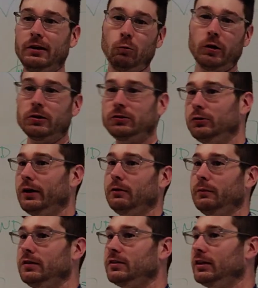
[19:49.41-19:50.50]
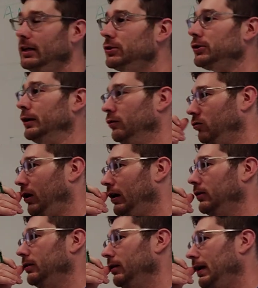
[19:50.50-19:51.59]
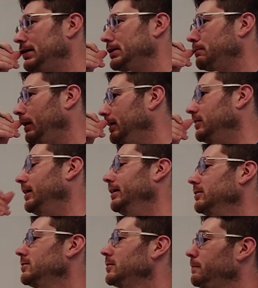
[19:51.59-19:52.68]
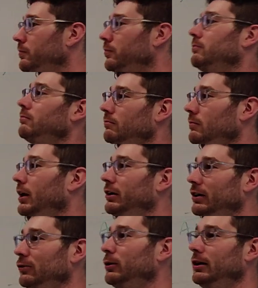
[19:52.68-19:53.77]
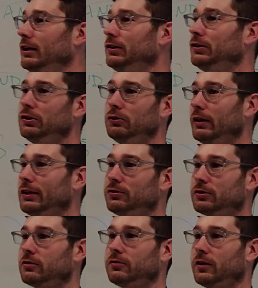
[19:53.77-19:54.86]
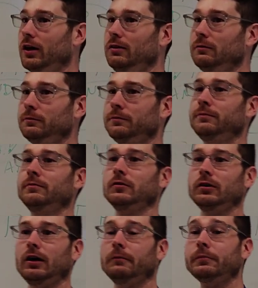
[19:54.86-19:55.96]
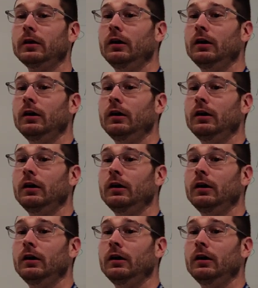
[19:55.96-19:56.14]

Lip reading: Like 1 or 2 elements in each, and as long as the logic plays nice, it does what it needs to do, that's just fine. Okay.